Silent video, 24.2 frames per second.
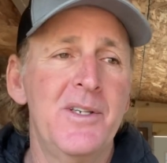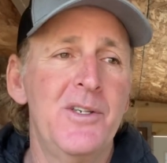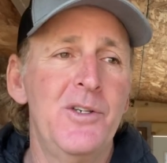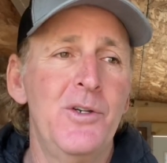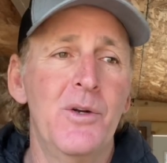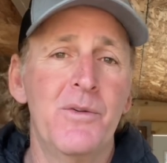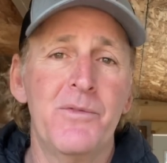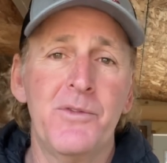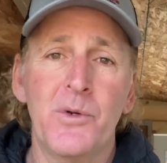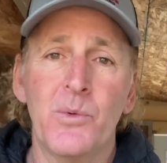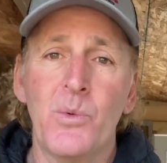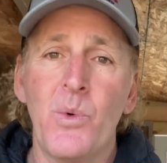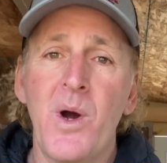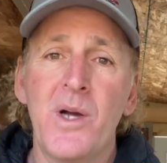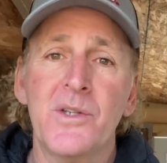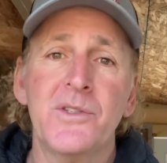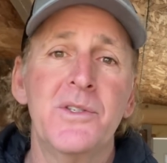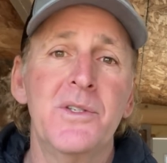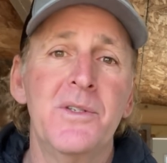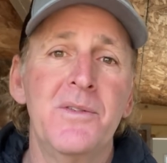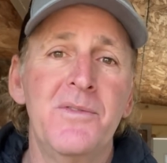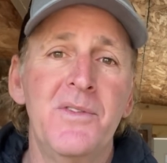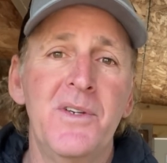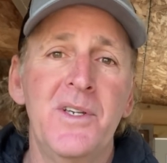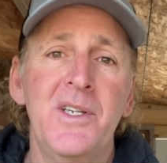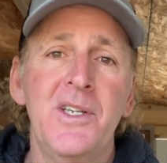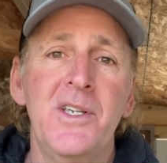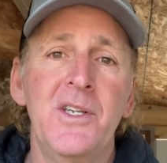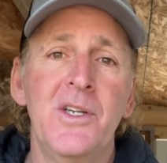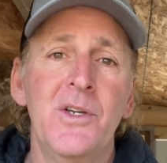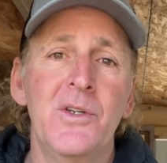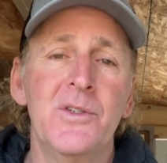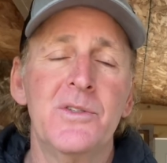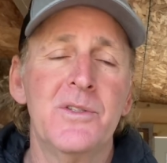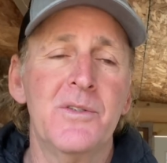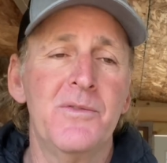You know, if you're watching the
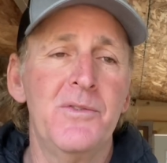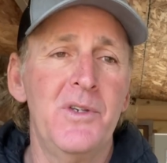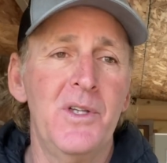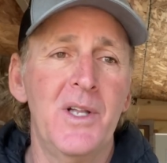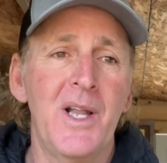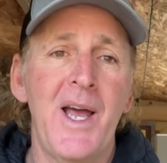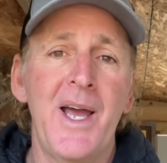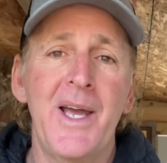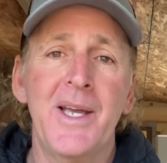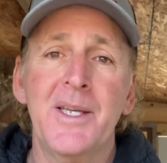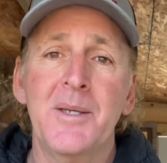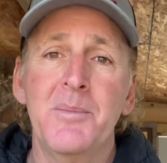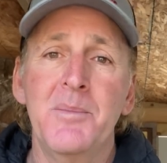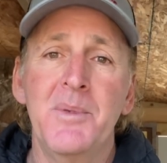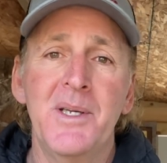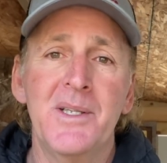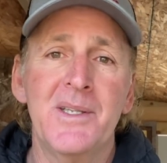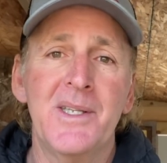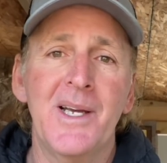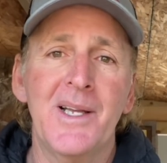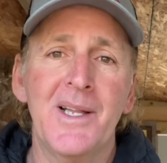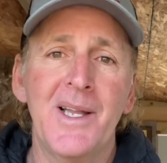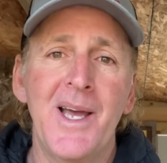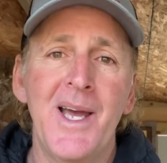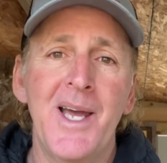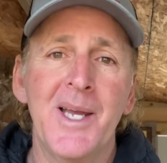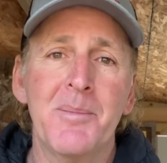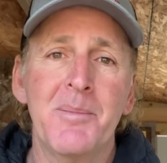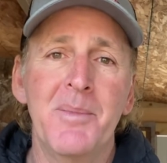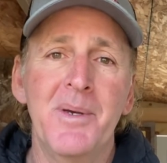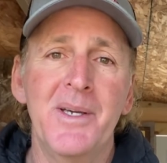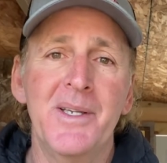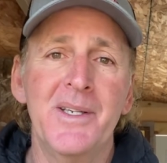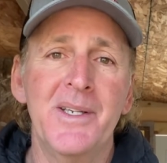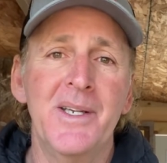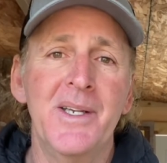videos, if you like them, hit that like
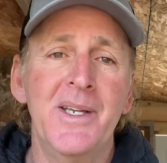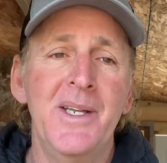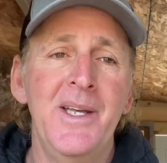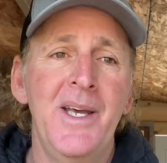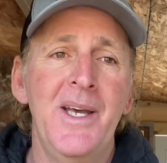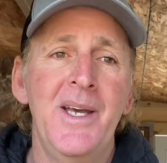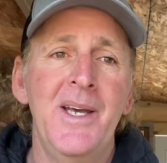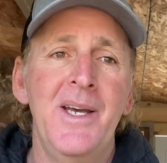button.